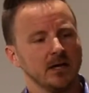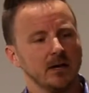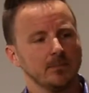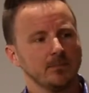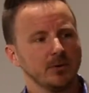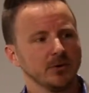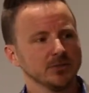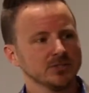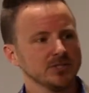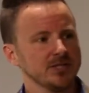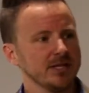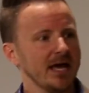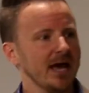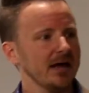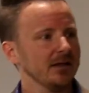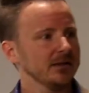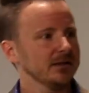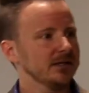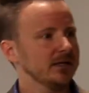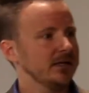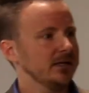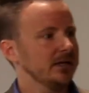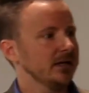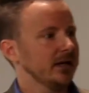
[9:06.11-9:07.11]

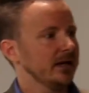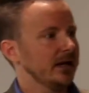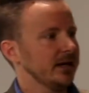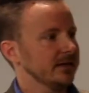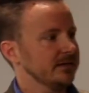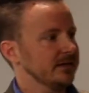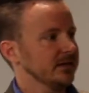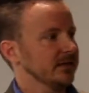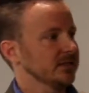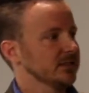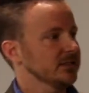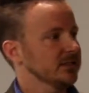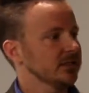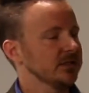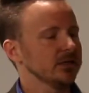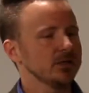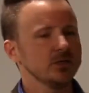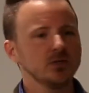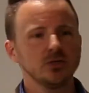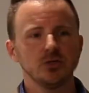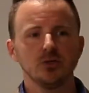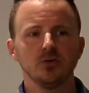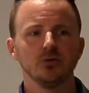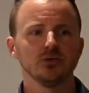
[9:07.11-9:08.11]
Personality, I think, is
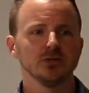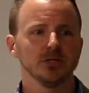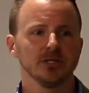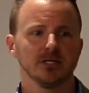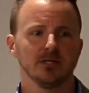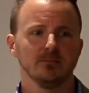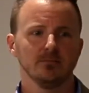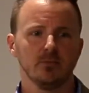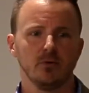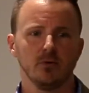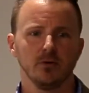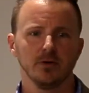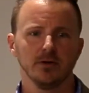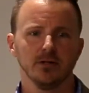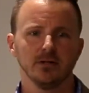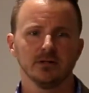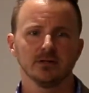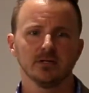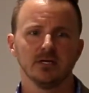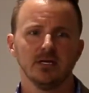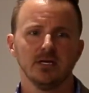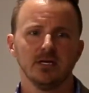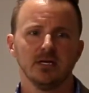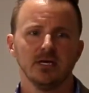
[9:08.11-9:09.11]
hugely important.
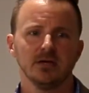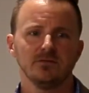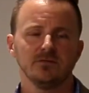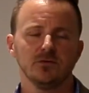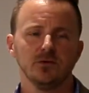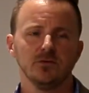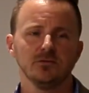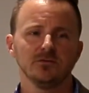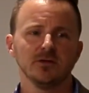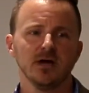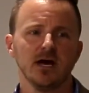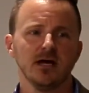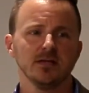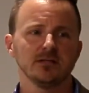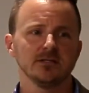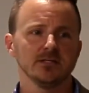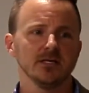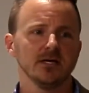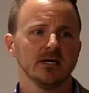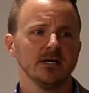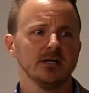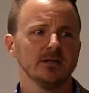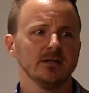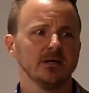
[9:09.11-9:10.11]
If you've not
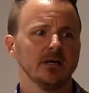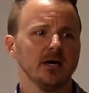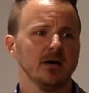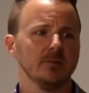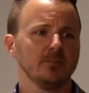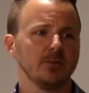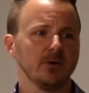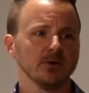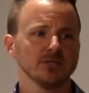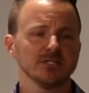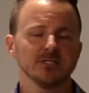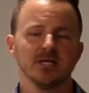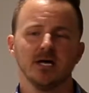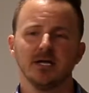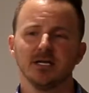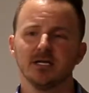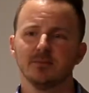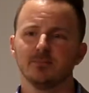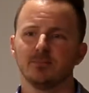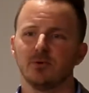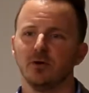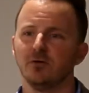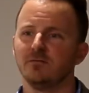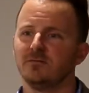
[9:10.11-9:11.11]
done a personality
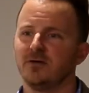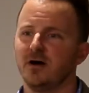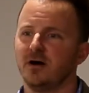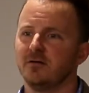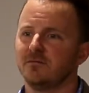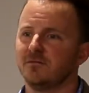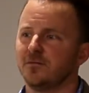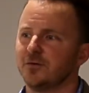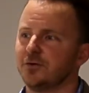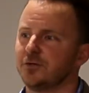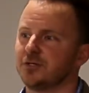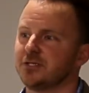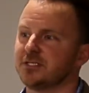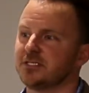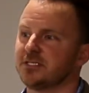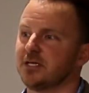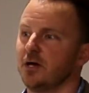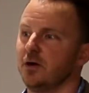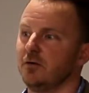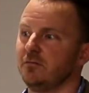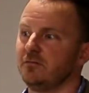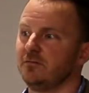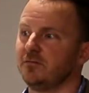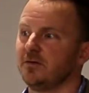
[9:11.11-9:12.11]
profile for
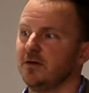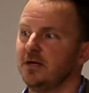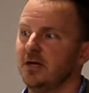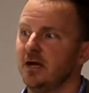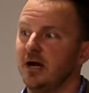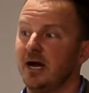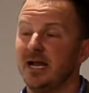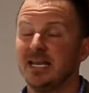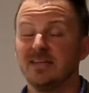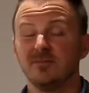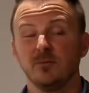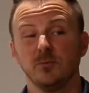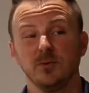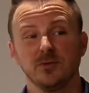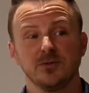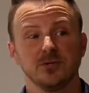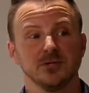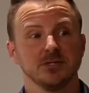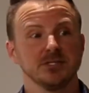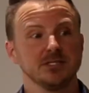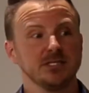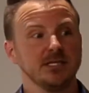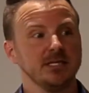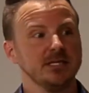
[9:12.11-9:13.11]
yourself, and even with
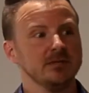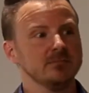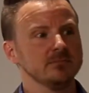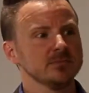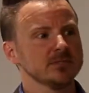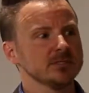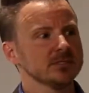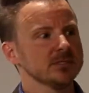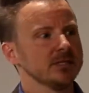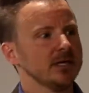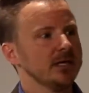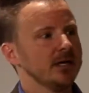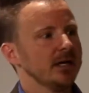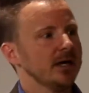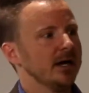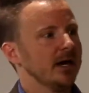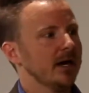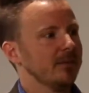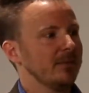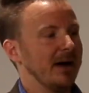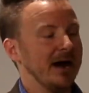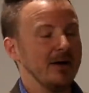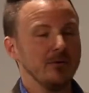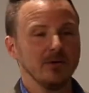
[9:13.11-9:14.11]
your teams,
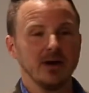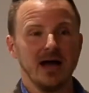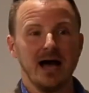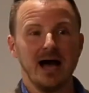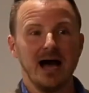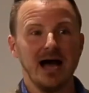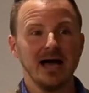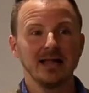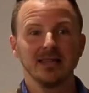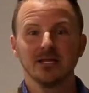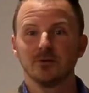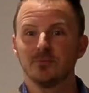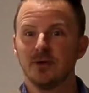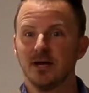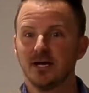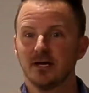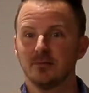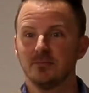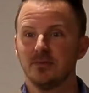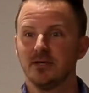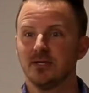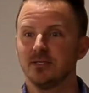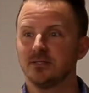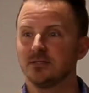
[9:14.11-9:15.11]
I would highly
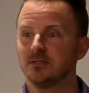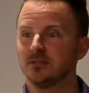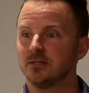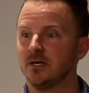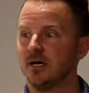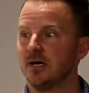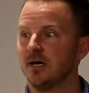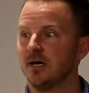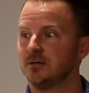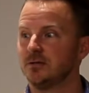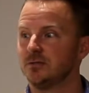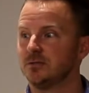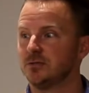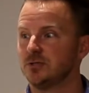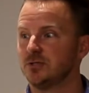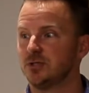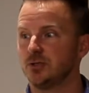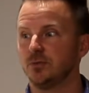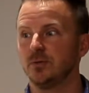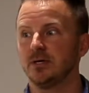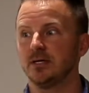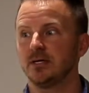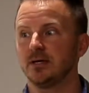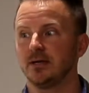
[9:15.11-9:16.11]
recommend
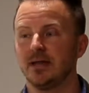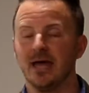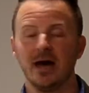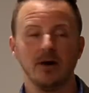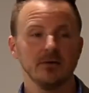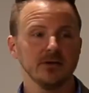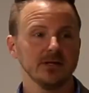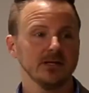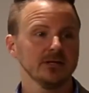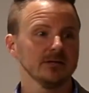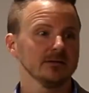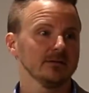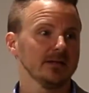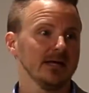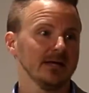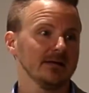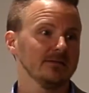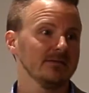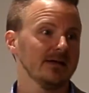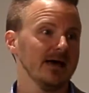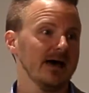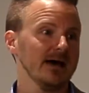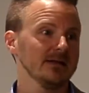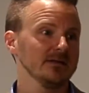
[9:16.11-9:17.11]
doing an outing like
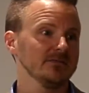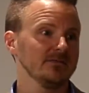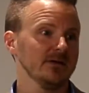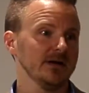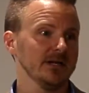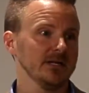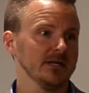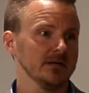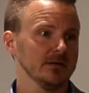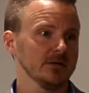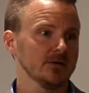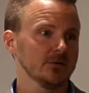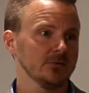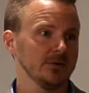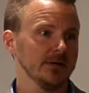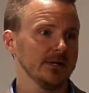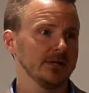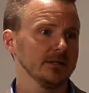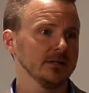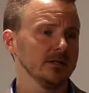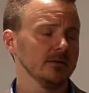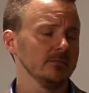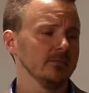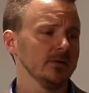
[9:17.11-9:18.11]
that, finding a
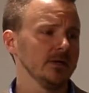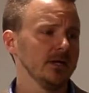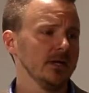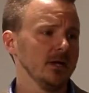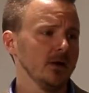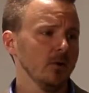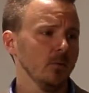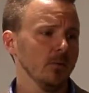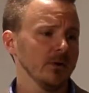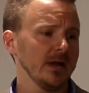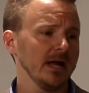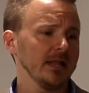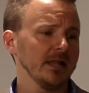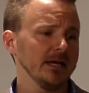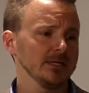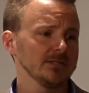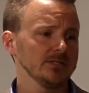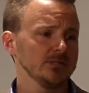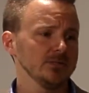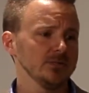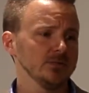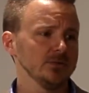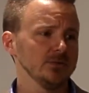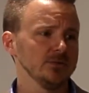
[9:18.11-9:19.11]
curriculum. What I like
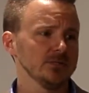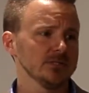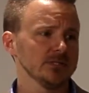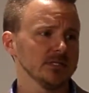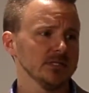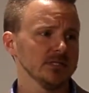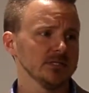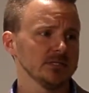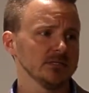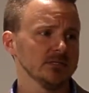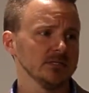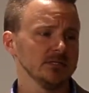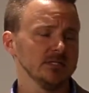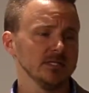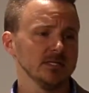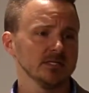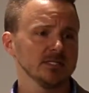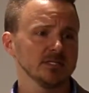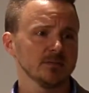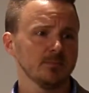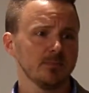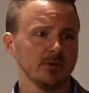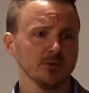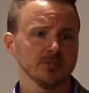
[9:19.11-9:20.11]
to use is the
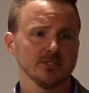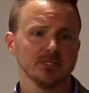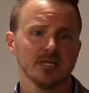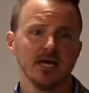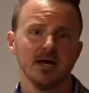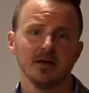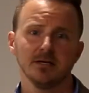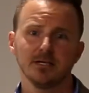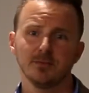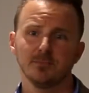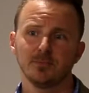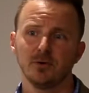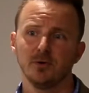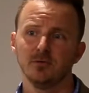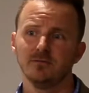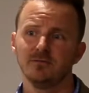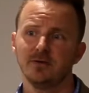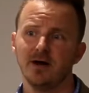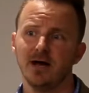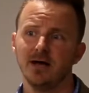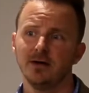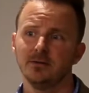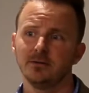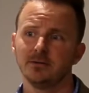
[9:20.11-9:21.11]
DISC personality
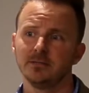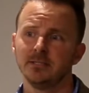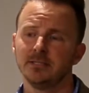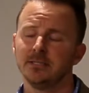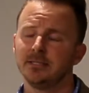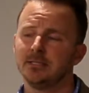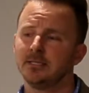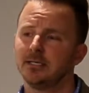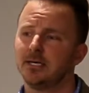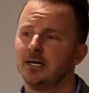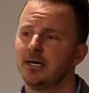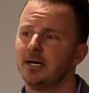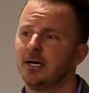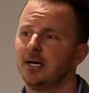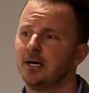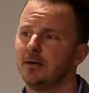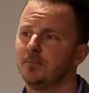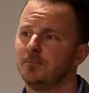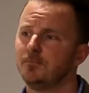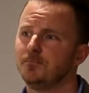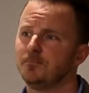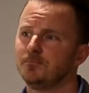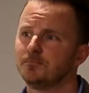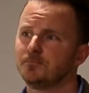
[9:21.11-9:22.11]
profile.
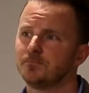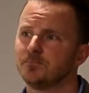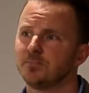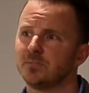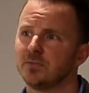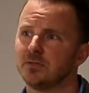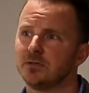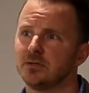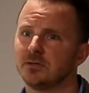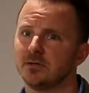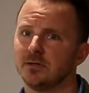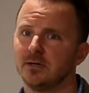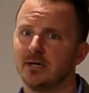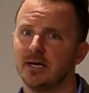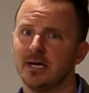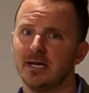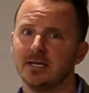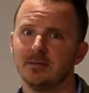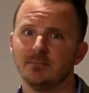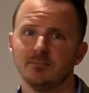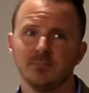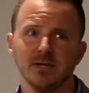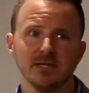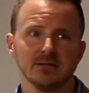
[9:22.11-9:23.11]

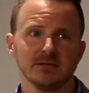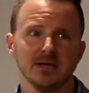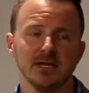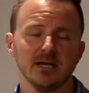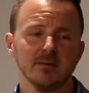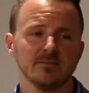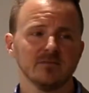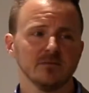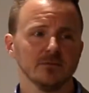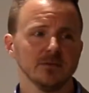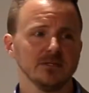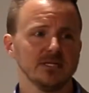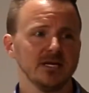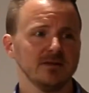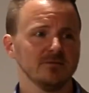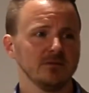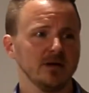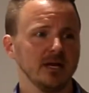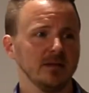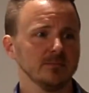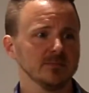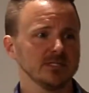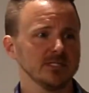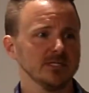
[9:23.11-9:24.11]
I picked that up from the Dave
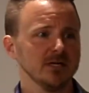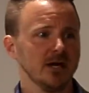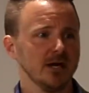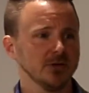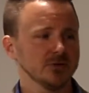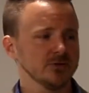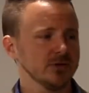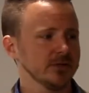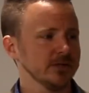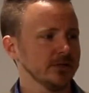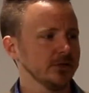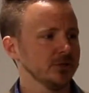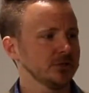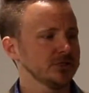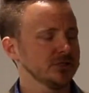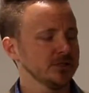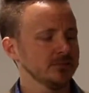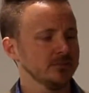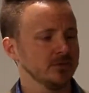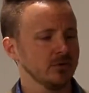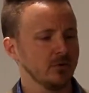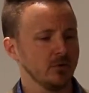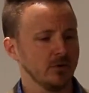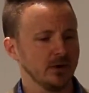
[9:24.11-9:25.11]
Ramsey
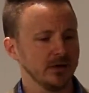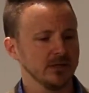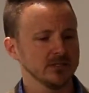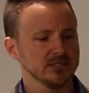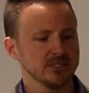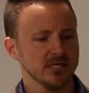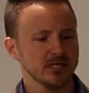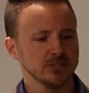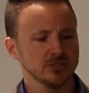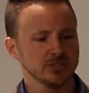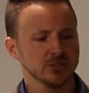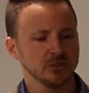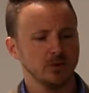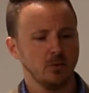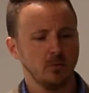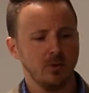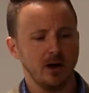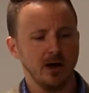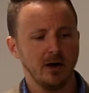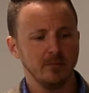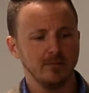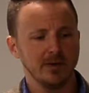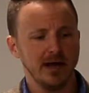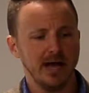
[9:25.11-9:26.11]
EntreLeadership organization a
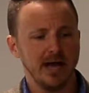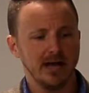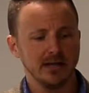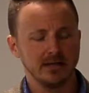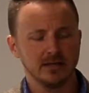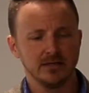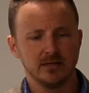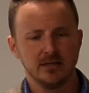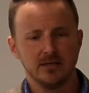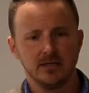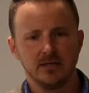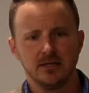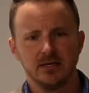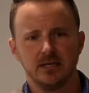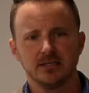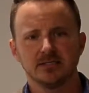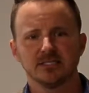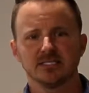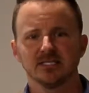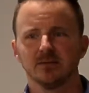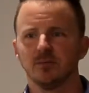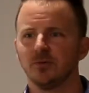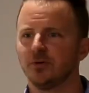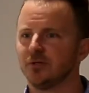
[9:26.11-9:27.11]
while back. It's
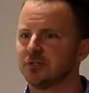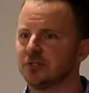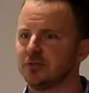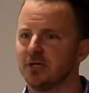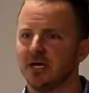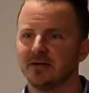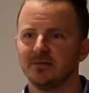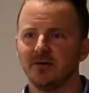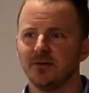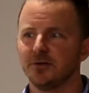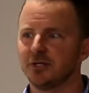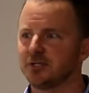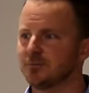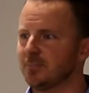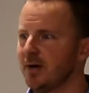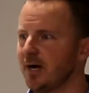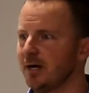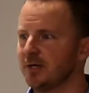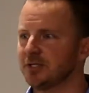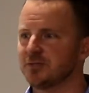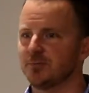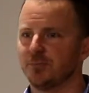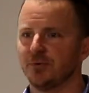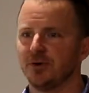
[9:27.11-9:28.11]
similar to a lot of others,
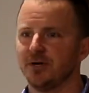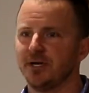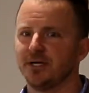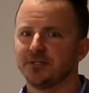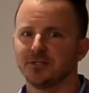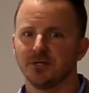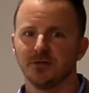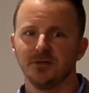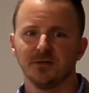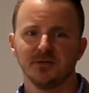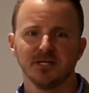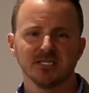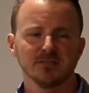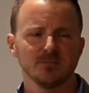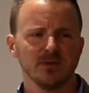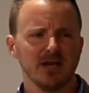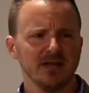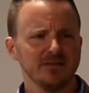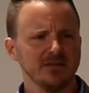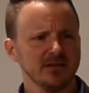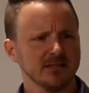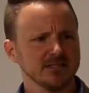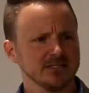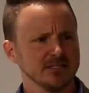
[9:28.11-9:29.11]
Myers-Briggs, other things, but
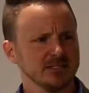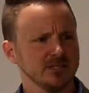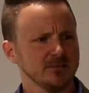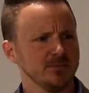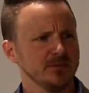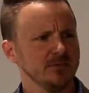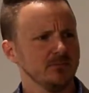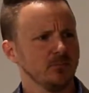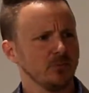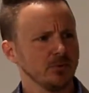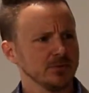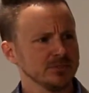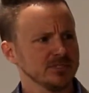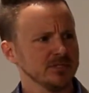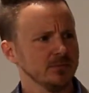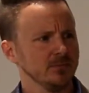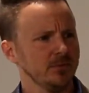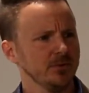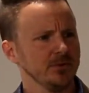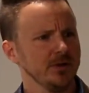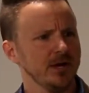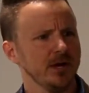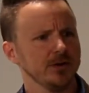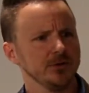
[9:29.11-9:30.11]
I think it's a little bit more
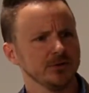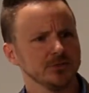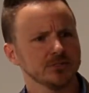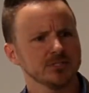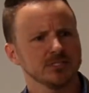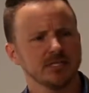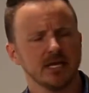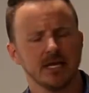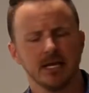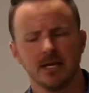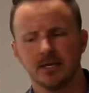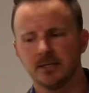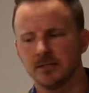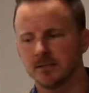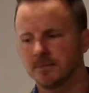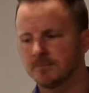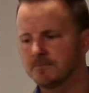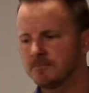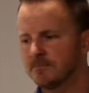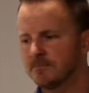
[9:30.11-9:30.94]
simple to understand.